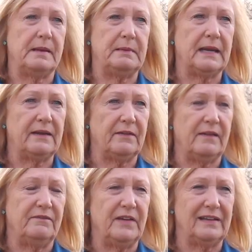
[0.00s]
I mean,
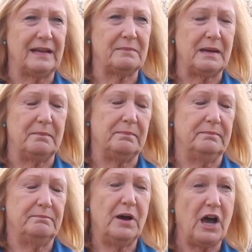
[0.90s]
I felt like my
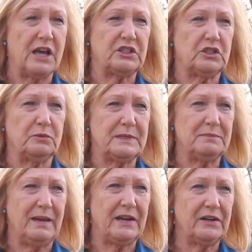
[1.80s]
posture
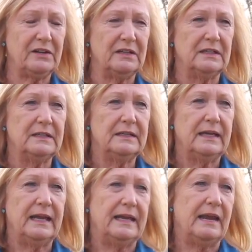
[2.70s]
was better,
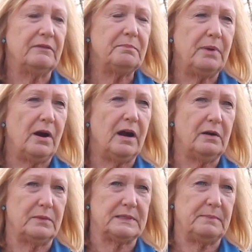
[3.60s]
and every
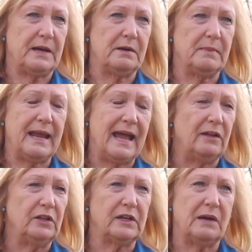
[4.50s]
part was better. My
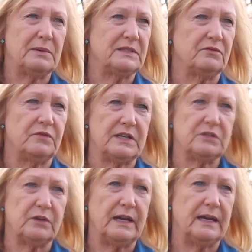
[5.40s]
outlook, I wasn't
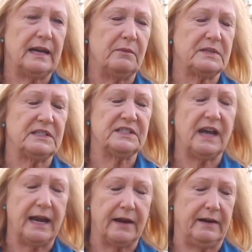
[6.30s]
frustrated, I wasn't
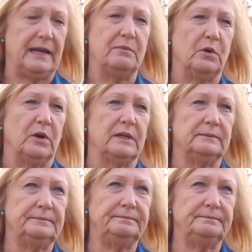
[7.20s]
tired anymore.